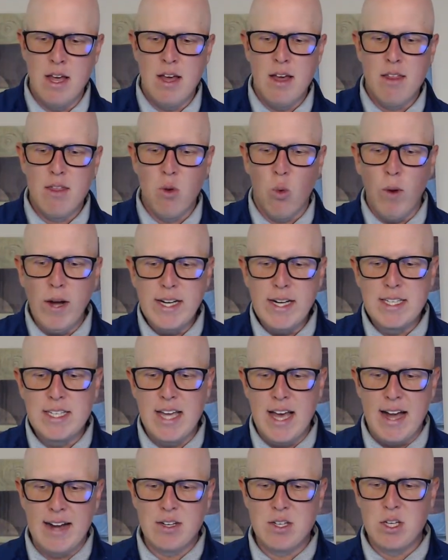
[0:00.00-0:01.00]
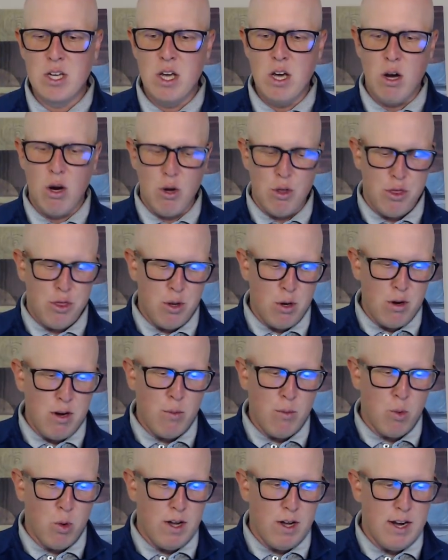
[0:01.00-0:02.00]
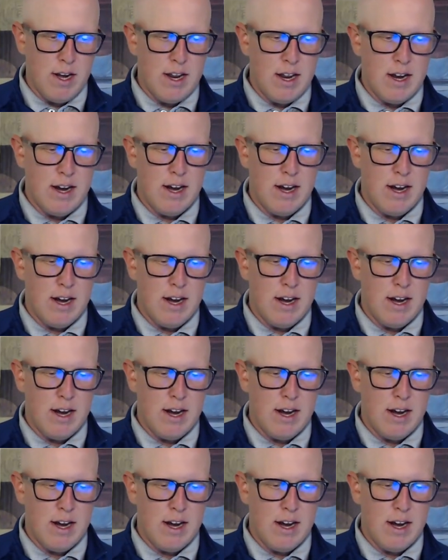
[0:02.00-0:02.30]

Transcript: the White Sox are 31